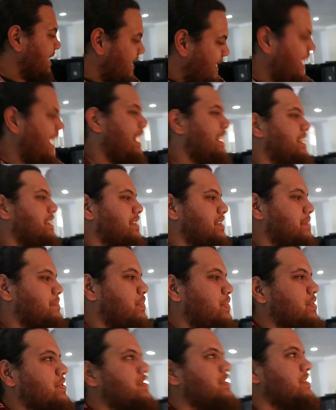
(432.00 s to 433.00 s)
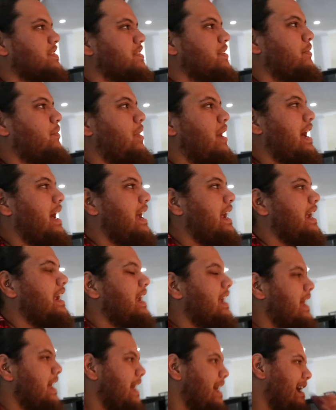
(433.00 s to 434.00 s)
kind of just pushes it away.